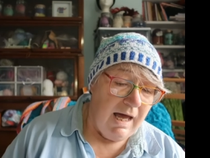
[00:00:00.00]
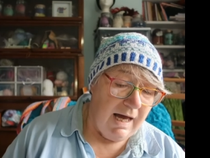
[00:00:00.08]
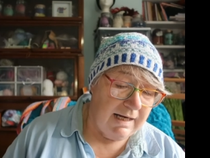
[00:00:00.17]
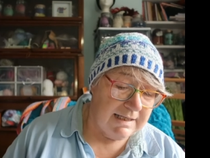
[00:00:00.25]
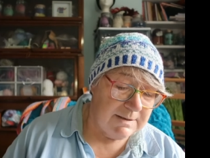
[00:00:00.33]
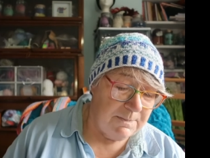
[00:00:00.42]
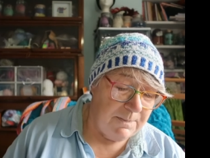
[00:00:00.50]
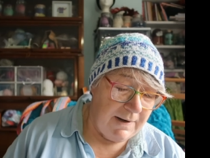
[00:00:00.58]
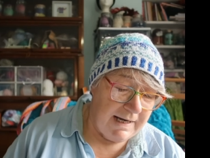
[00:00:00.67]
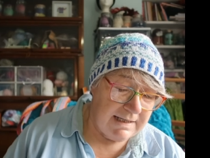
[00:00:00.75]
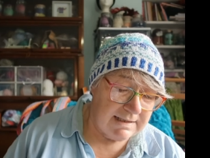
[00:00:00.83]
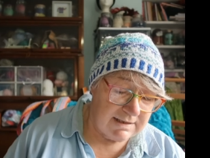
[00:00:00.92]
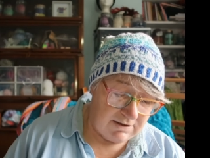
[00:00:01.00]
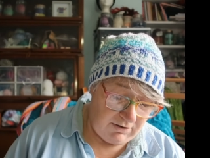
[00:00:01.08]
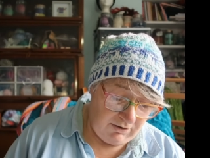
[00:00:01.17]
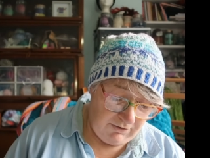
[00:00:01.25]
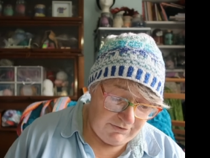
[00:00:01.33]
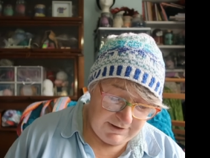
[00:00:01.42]
And it's based
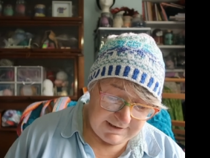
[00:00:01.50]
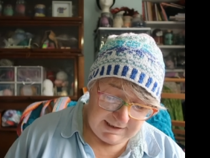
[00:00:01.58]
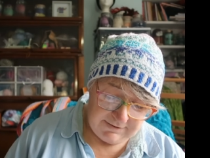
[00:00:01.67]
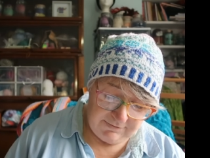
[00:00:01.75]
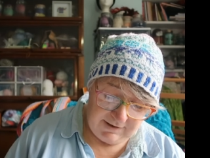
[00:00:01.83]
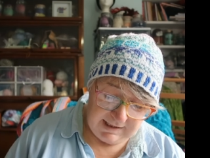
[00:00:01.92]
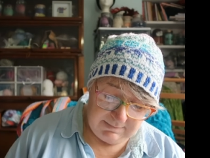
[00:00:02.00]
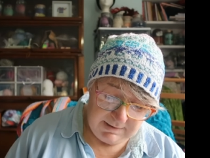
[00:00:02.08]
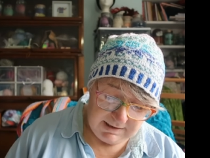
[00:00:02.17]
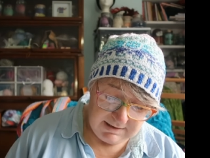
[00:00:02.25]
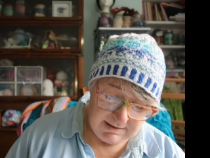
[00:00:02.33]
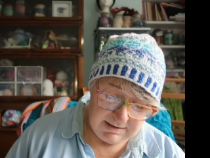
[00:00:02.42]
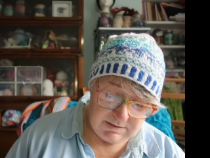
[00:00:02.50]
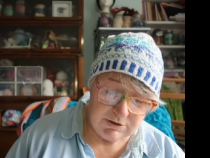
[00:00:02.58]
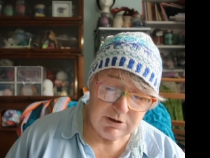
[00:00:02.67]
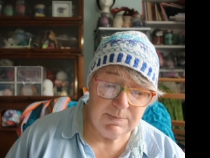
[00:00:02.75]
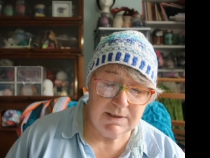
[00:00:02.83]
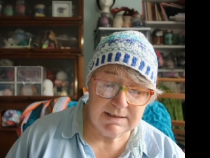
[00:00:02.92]
on the Death Flake mittens,
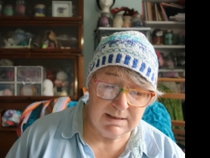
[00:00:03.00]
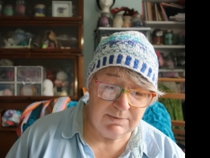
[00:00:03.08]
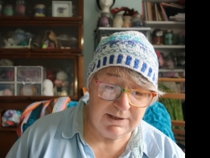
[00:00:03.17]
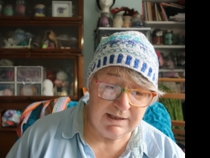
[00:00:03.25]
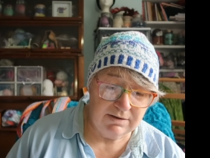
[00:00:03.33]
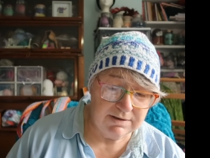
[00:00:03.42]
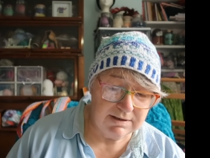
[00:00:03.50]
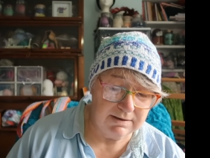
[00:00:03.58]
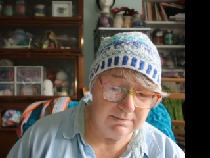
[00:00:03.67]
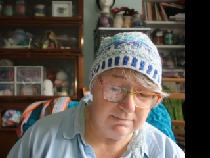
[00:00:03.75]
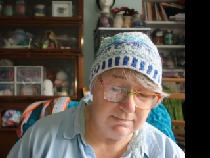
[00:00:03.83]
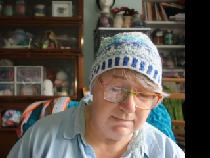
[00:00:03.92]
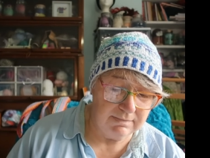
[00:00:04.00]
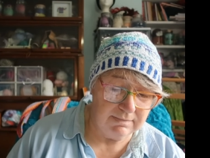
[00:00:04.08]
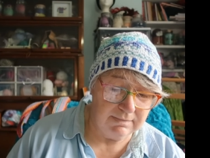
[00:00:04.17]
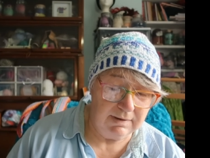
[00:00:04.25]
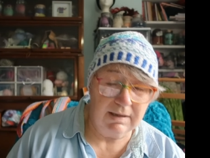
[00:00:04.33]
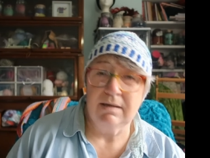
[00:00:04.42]
which are by someone else.
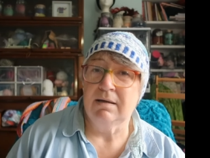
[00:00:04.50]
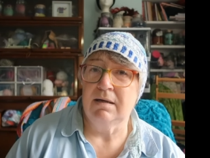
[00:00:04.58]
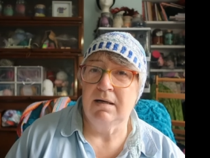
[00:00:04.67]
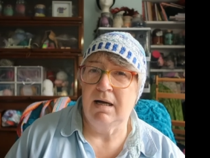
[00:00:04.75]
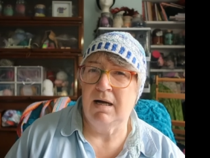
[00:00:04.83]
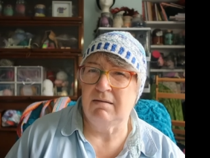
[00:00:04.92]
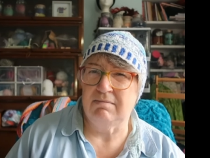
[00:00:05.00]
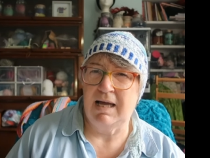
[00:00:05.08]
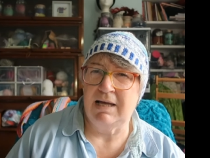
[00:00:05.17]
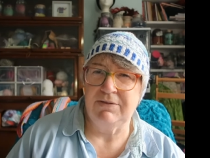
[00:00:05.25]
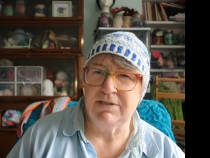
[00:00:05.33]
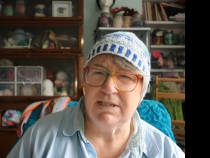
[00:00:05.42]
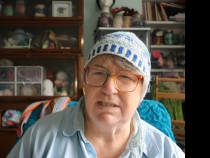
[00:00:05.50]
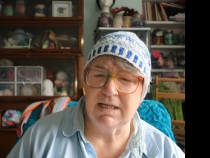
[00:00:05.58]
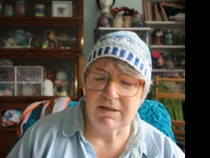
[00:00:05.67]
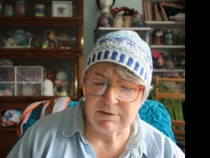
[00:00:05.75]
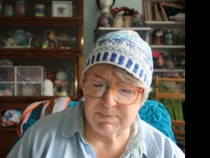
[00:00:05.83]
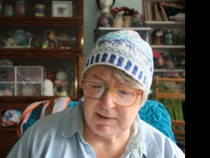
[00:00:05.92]
I'll add the
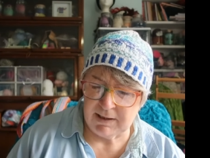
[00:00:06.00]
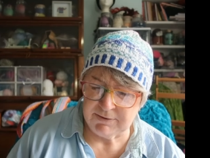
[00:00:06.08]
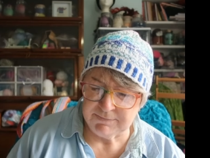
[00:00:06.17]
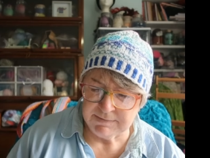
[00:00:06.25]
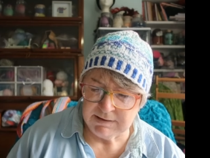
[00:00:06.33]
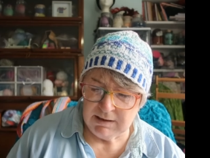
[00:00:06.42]
details below.